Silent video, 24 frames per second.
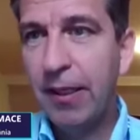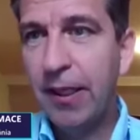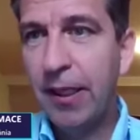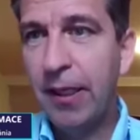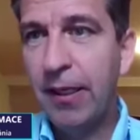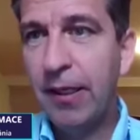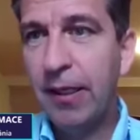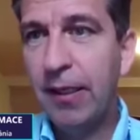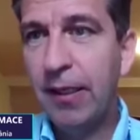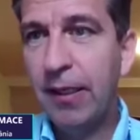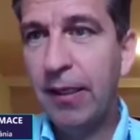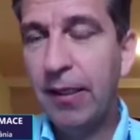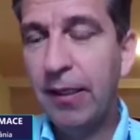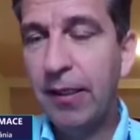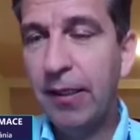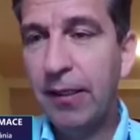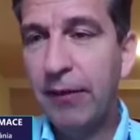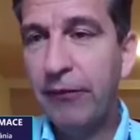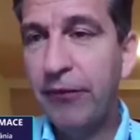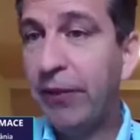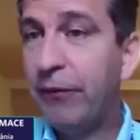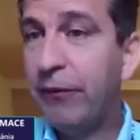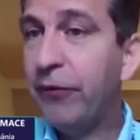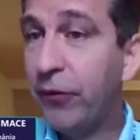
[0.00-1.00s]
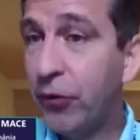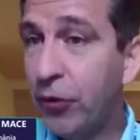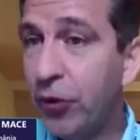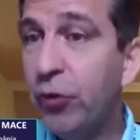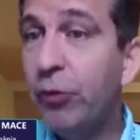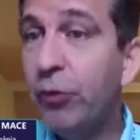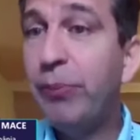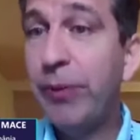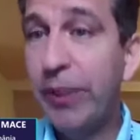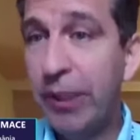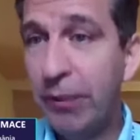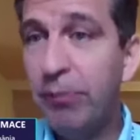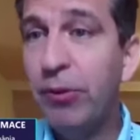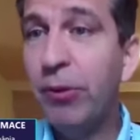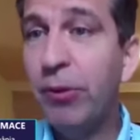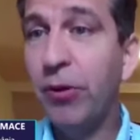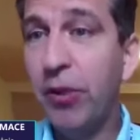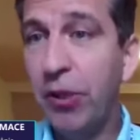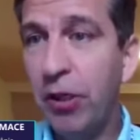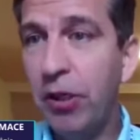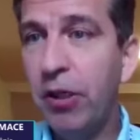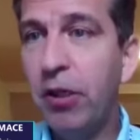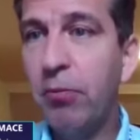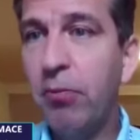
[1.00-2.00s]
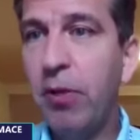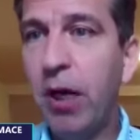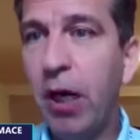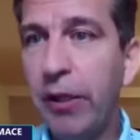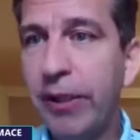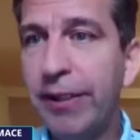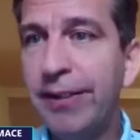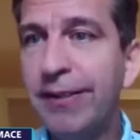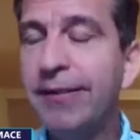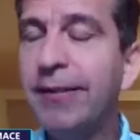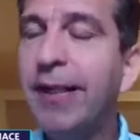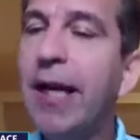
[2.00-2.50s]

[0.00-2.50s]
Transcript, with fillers: and uh, I think few people know about it.